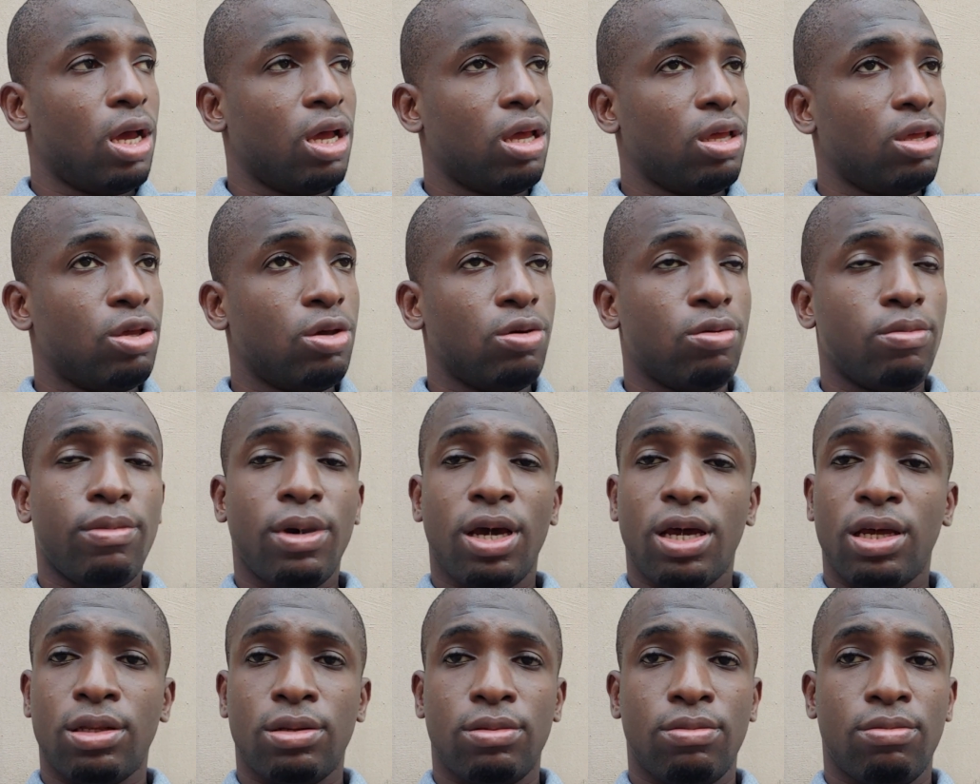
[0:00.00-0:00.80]
you
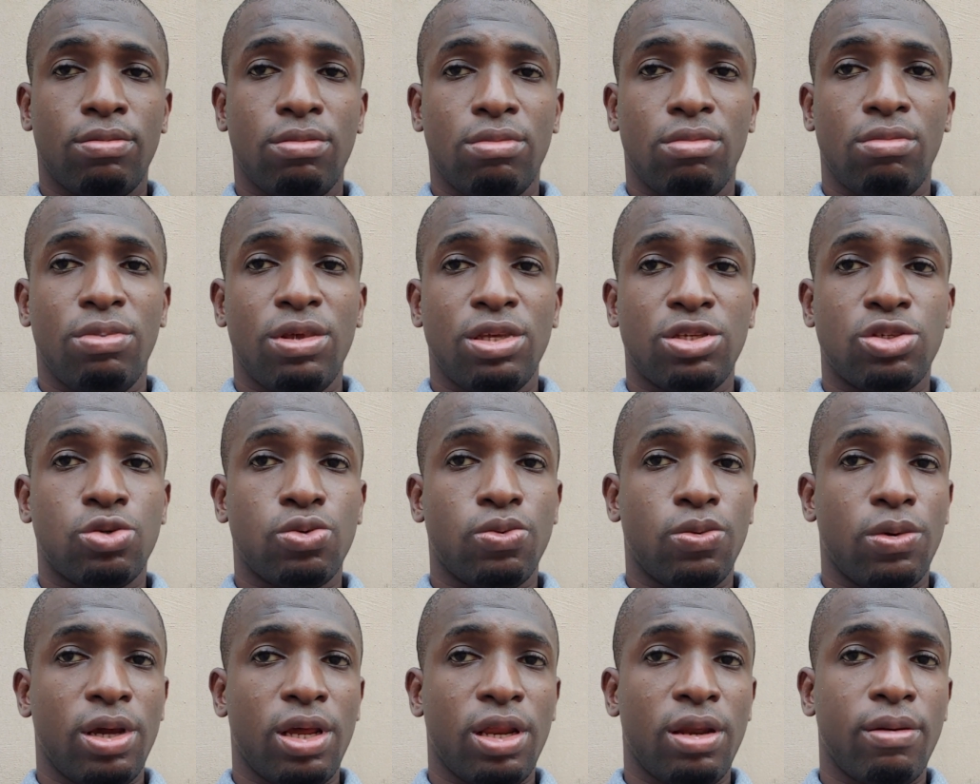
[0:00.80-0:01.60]
might be
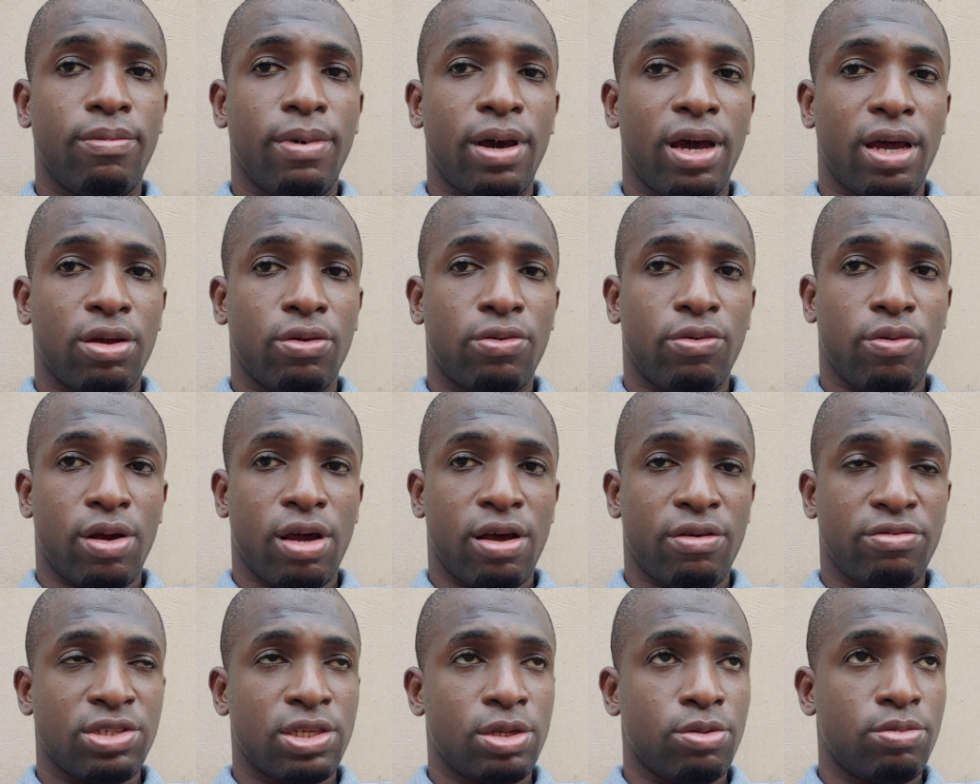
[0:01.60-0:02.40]
swayed by
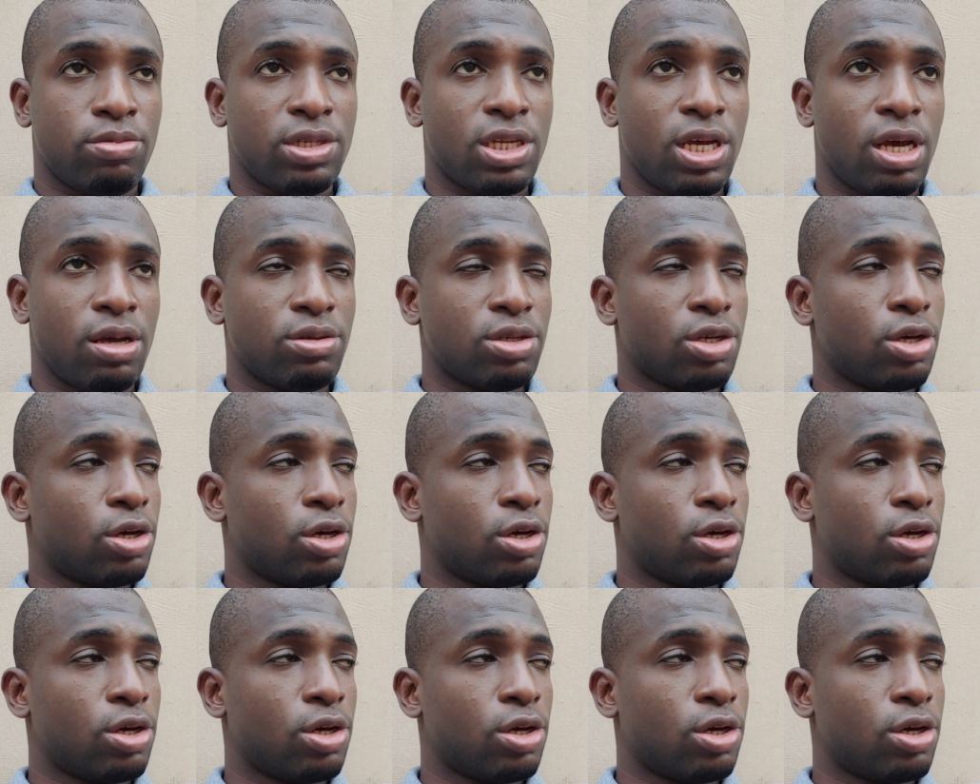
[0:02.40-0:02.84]
graphs sometimes,